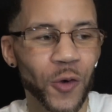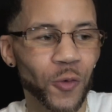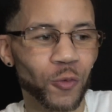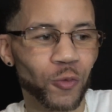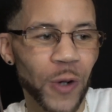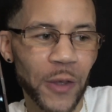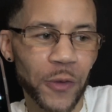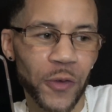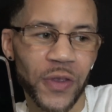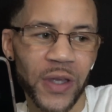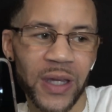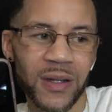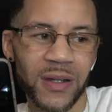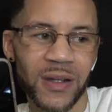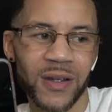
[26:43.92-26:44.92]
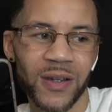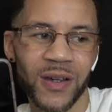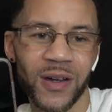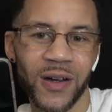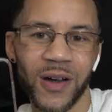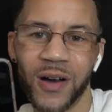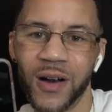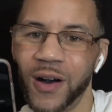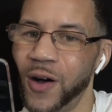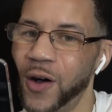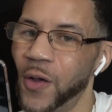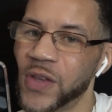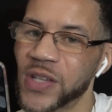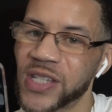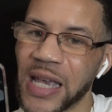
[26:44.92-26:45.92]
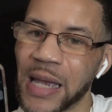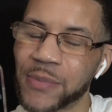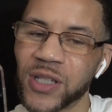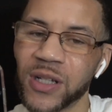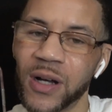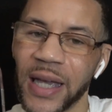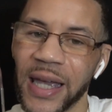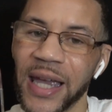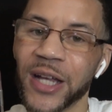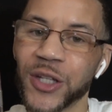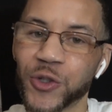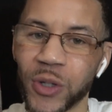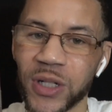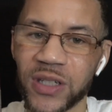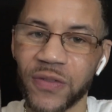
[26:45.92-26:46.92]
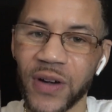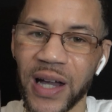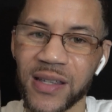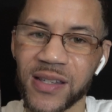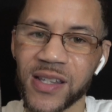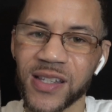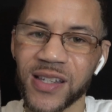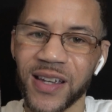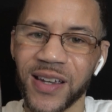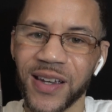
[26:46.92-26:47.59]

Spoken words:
rather than on the Samsung Android device.